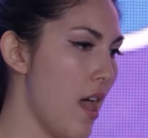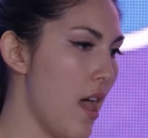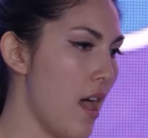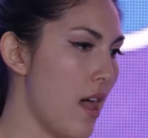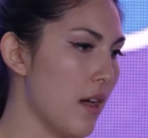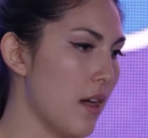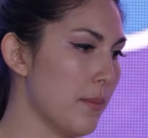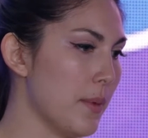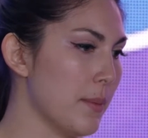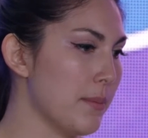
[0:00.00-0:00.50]

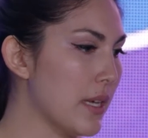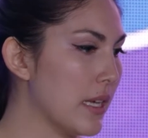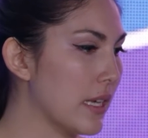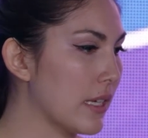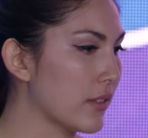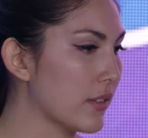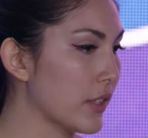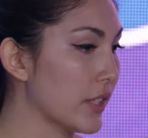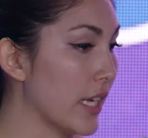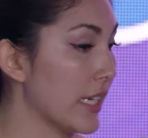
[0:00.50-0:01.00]
and
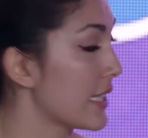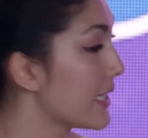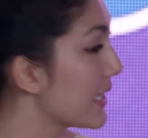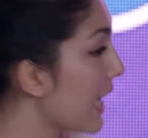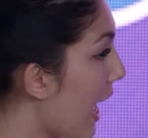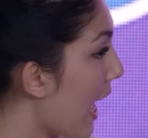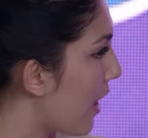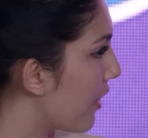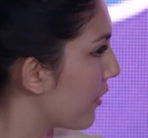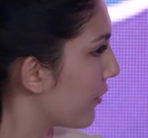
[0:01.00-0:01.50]
being like a
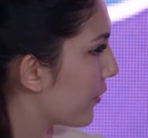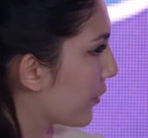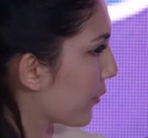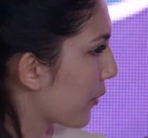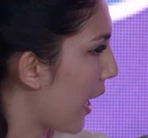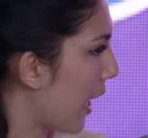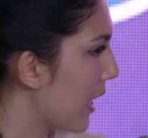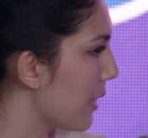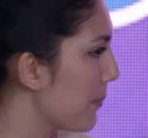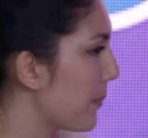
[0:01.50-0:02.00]
dev,
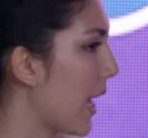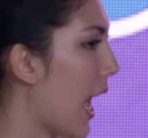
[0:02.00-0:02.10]
right?